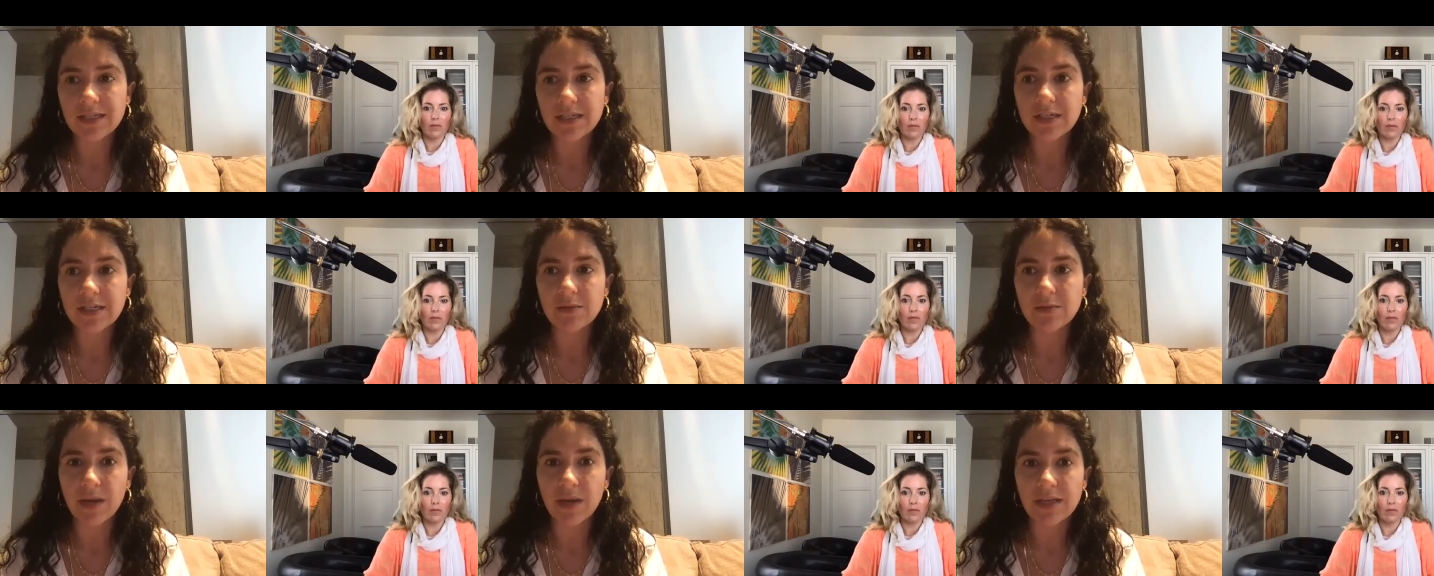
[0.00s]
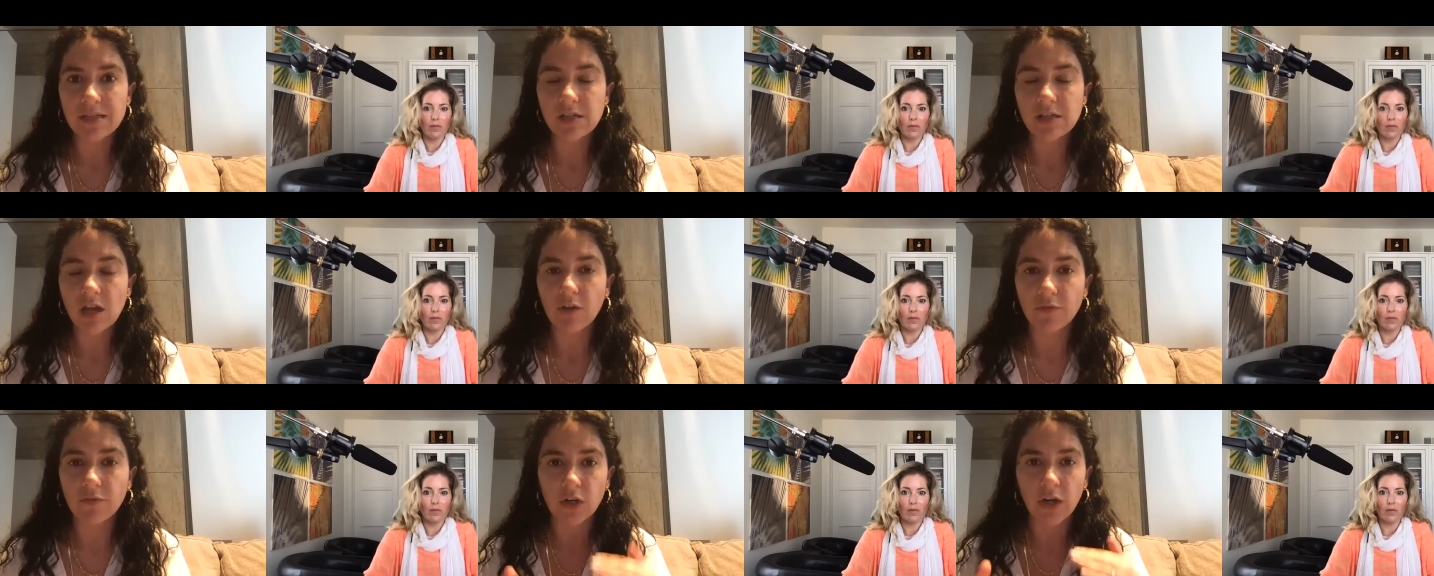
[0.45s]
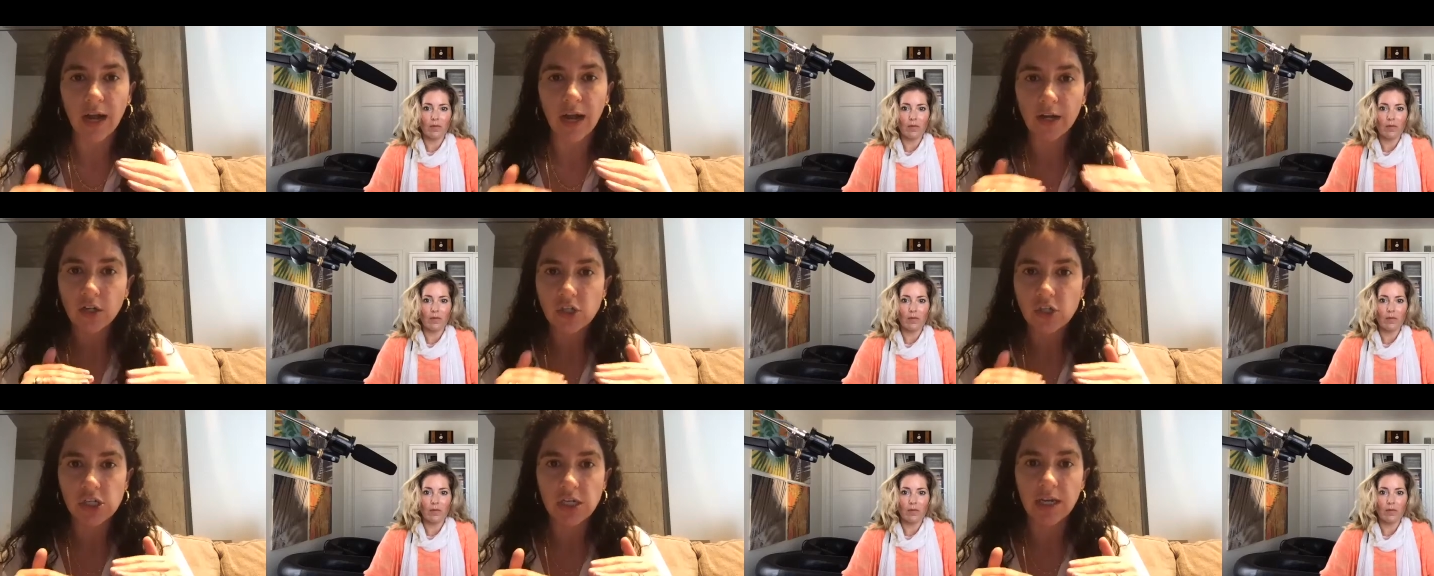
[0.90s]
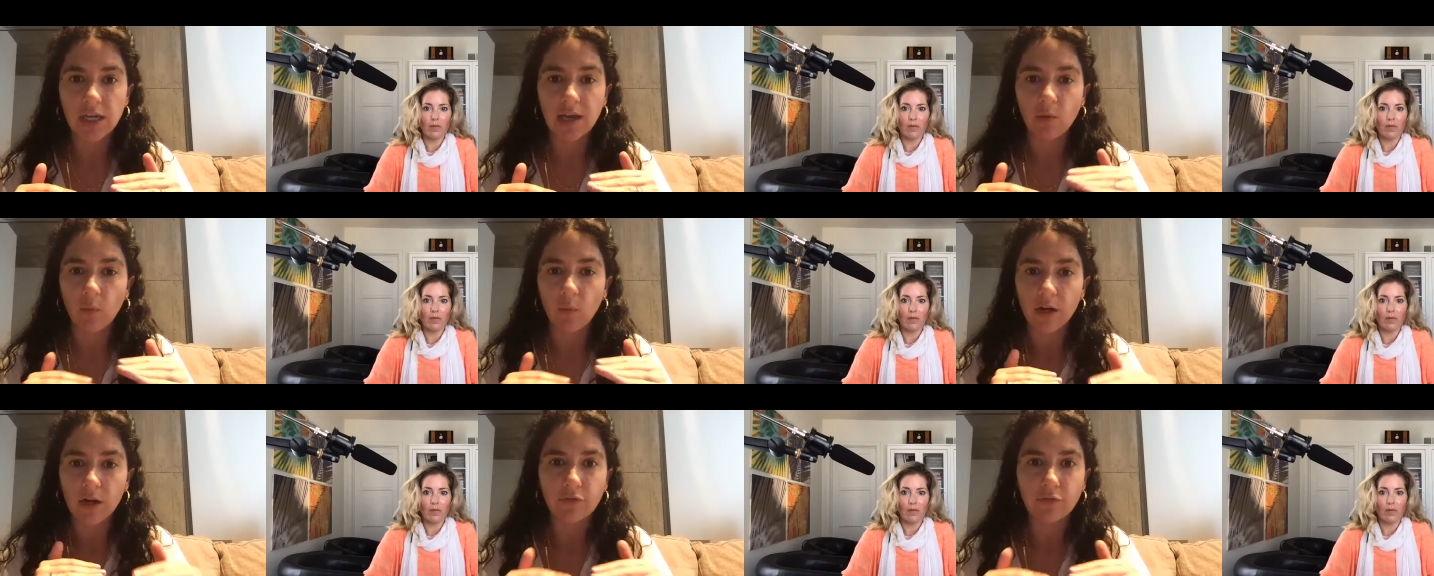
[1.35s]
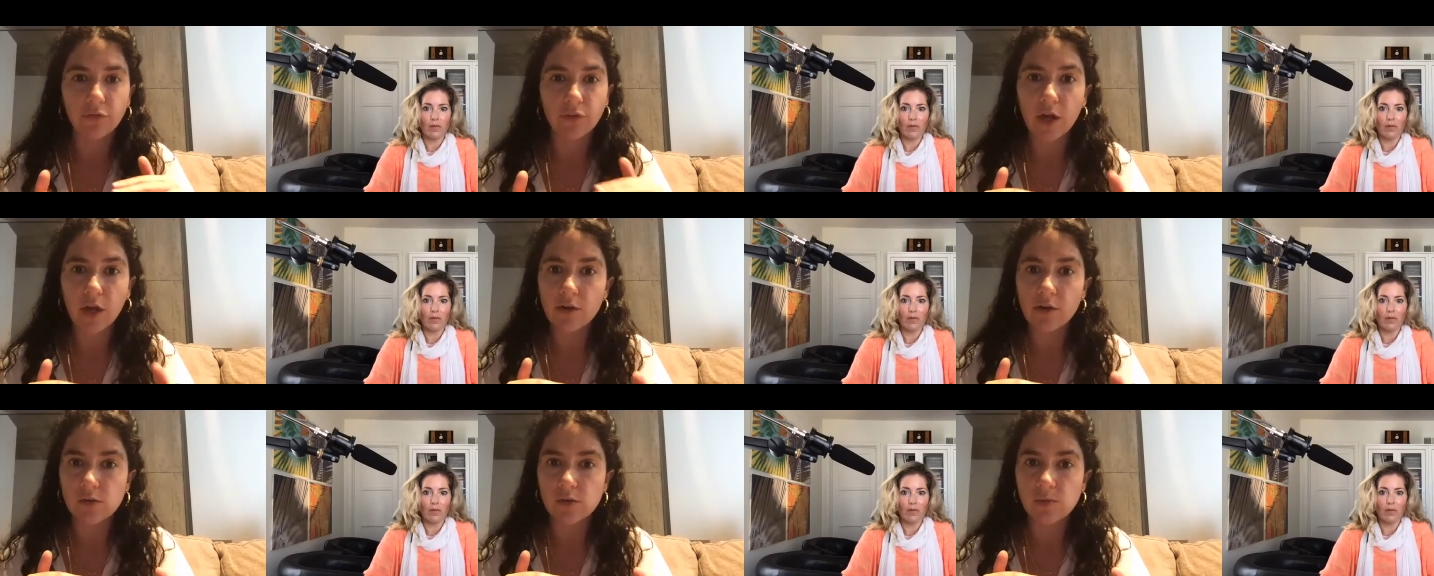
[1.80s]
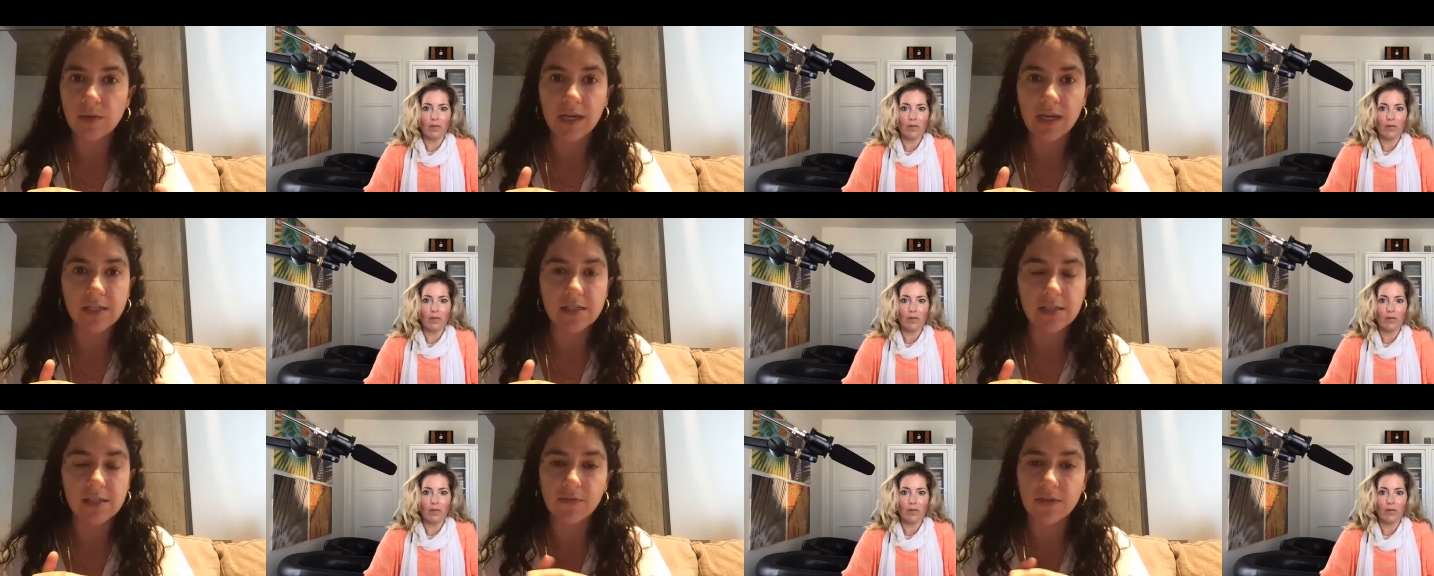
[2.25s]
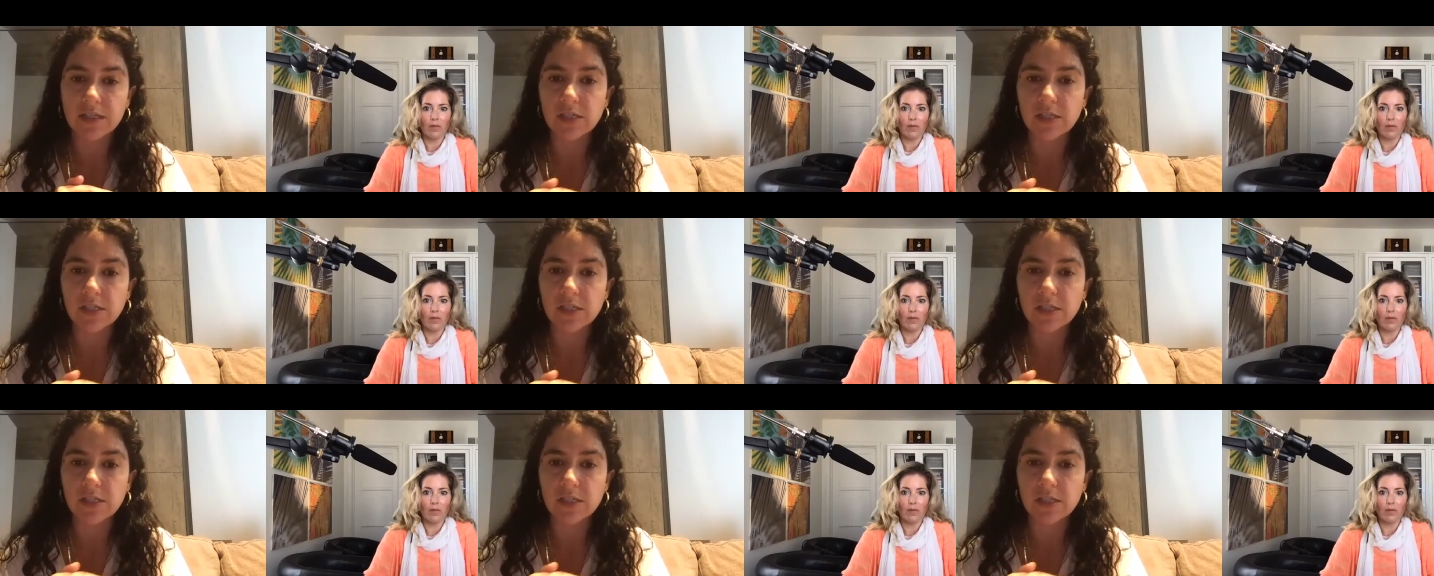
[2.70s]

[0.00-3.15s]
Speaker 1: based off your energy and where it flows, because if it's not,